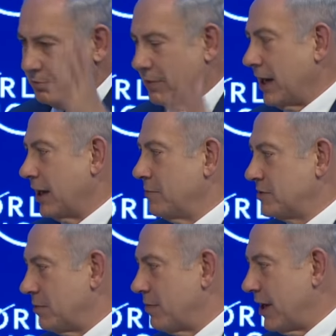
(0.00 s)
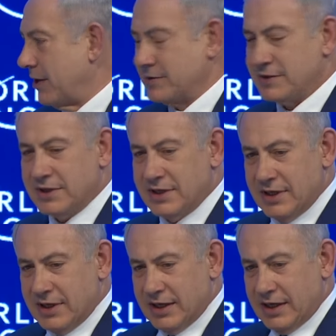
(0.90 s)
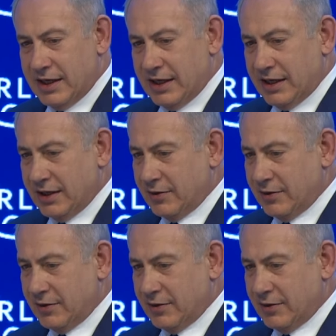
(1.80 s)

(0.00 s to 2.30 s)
by leaps and bounds. Uh,